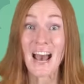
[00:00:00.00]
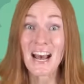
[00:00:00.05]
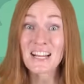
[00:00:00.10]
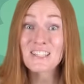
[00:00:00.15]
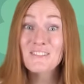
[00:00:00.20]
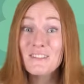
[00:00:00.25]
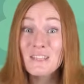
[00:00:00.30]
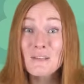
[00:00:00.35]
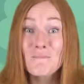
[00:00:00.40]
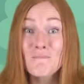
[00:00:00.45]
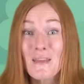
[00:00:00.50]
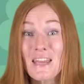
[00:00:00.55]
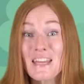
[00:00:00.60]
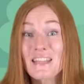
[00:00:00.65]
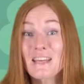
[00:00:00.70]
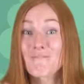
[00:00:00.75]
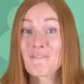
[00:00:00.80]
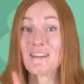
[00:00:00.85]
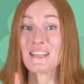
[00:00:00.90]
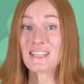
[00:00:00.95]
That's what the bee
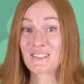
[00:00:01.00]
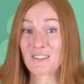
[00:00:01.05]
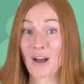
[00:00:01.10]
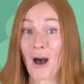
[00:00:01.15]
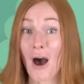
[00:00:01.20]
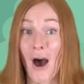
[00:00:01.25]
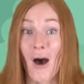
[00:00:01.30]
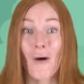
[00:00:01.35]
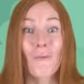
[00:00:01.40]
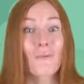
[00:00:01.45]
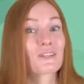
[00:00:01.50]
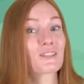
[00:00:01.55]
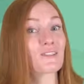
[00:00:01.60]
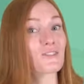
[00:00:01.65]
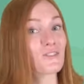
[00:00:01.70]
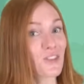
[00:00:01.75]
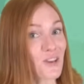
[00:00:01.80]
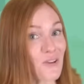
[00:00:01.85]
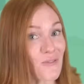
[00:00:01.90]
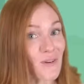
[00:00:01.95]
that we saw was
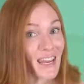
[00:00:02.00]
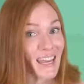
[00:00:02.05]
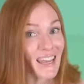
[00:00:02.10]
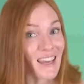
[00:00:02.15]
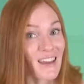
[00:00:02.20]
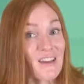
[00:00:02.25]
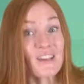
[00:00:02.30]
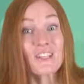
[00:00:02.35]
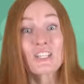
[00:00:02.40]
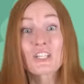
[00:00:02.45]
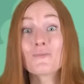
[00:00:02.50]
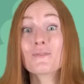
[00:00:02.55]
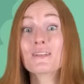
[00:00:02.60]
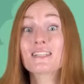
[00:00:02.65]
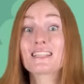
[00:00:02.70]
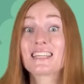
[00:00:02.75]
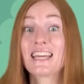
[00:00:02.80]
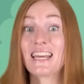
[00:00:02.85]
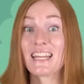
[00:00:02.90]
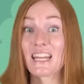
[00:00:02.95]
doing. She
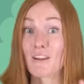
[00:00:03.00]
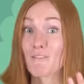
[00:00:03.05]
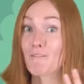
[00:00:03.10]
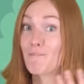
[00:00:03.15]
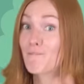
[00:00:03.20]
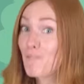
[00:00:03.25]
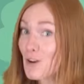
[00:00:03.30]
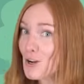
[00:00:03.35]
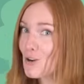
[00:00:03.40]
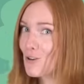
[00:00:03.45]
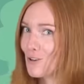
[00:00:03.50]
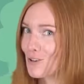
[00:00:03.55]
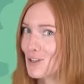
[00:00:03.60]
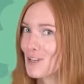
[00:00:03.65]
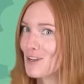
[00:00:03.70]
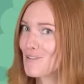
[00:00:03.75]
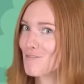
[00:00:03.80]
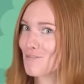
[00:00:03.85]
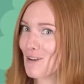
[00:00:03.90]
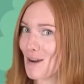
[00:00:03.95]
was getting
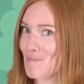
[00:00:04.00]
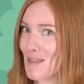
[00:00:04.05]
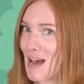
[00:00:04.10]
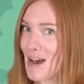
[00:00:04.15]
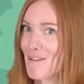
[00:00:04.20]
food from